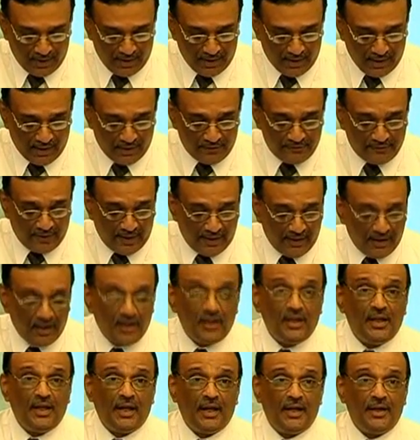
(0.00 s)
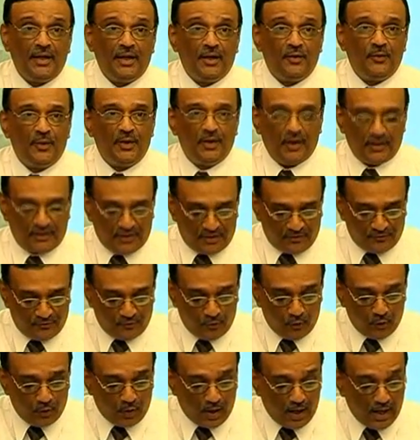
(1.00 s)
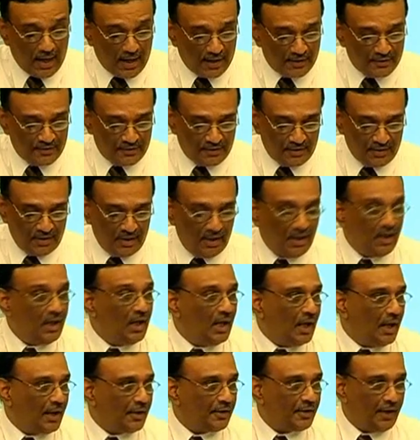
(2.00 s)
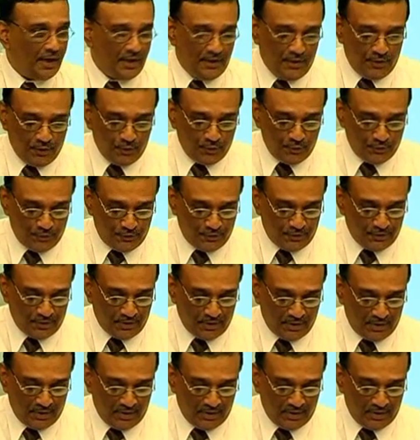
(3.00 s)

And finally, he ended with the 4 R's: reduce,